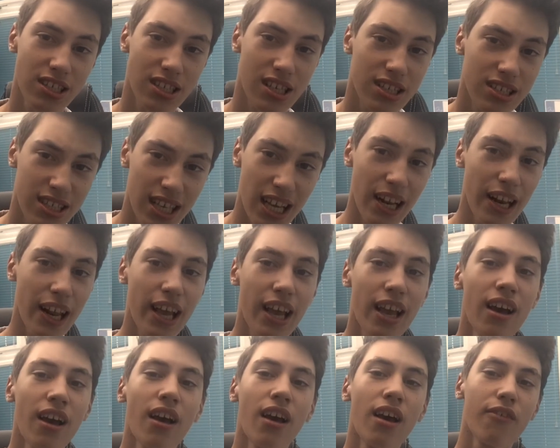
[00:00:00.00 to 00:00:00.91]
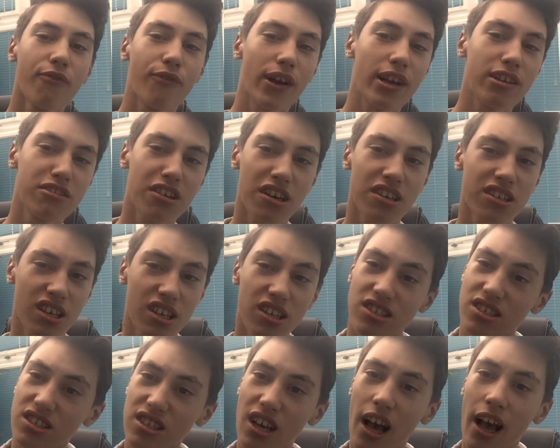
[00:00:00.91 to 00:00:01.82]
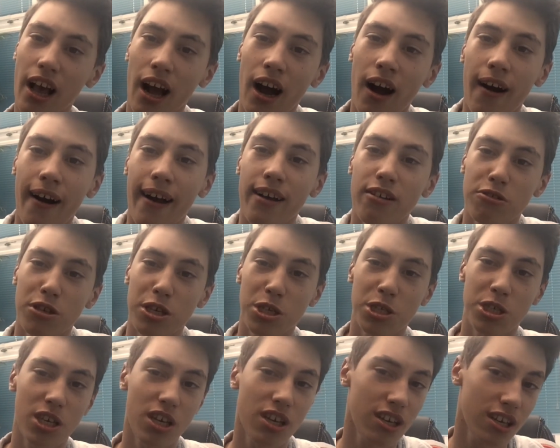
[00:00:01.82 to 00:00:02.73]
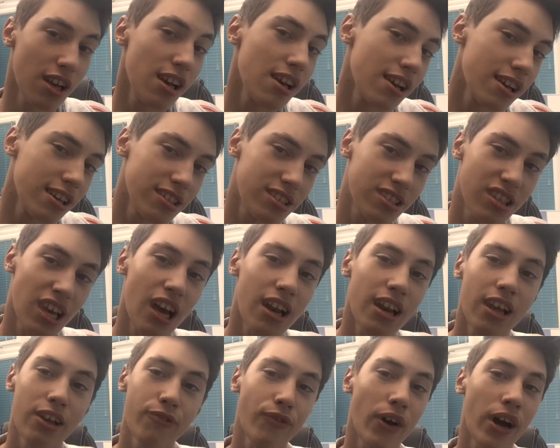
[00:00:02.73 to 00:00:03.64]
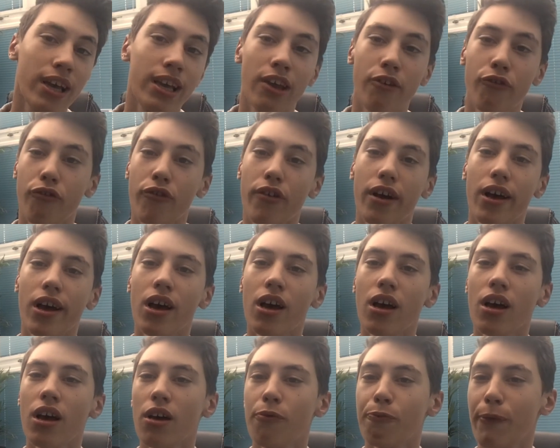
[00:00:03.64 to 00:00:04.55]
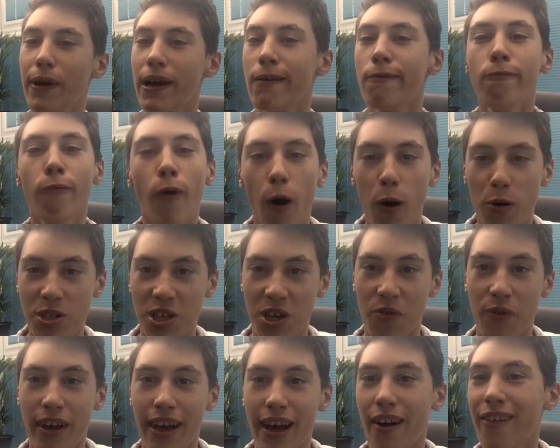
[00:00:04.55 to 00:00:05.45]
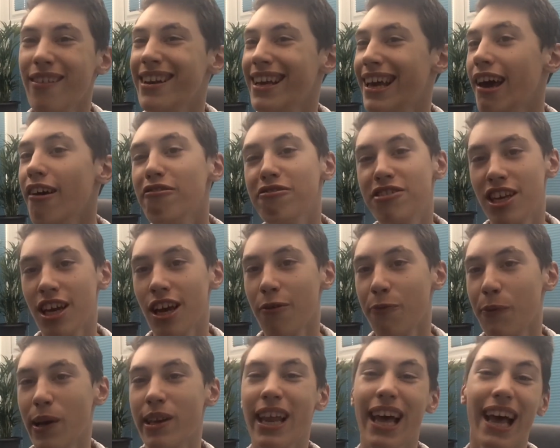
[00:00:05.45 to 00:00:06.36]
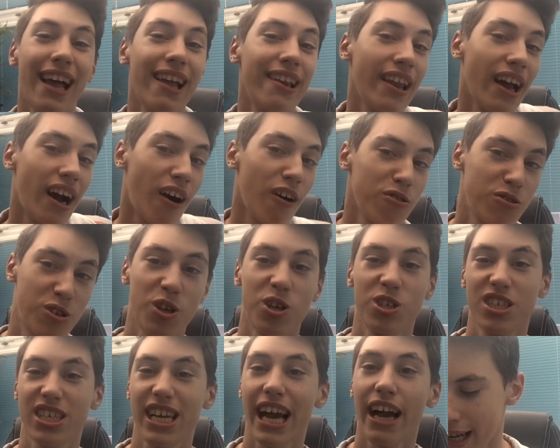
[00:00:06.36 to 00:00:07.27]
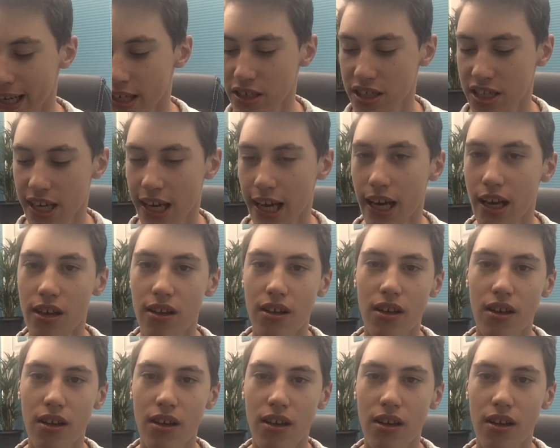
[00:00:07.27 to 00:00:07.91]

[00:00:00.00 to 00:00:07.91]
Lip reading: see me, then just say hi and just tell me that you've been watching me on YouTube, and then I'll just get into it.